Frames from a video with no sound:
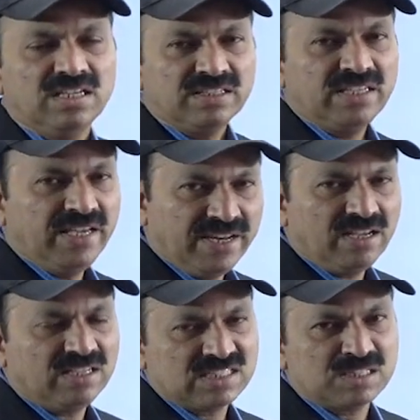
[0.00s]

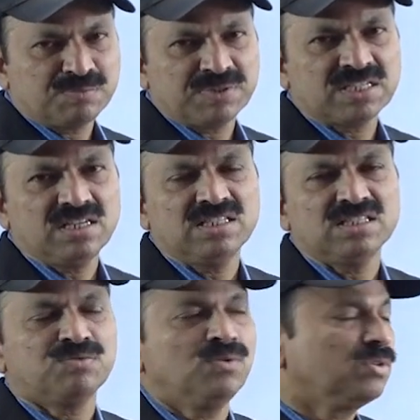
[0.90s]
areas, especially
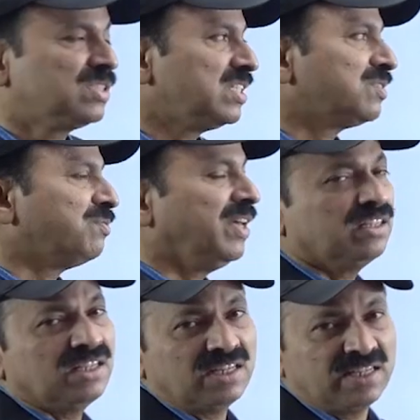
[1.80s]
this fluorosis
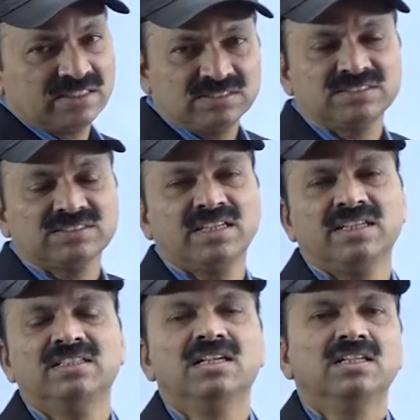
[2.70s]
where that
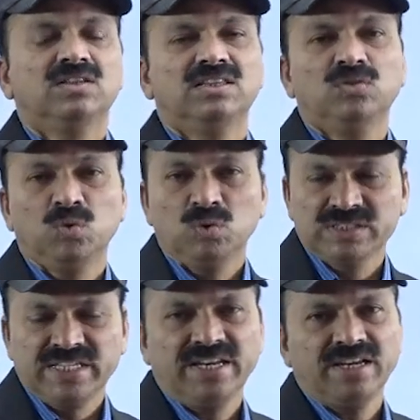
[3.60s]
existed,
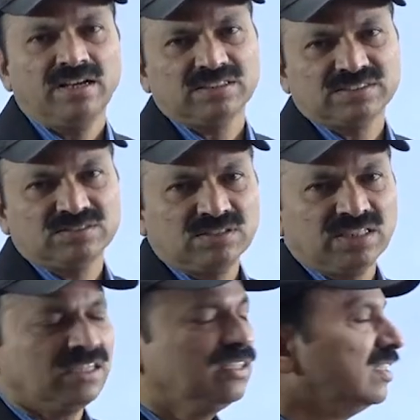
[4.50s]
those areas. Okay,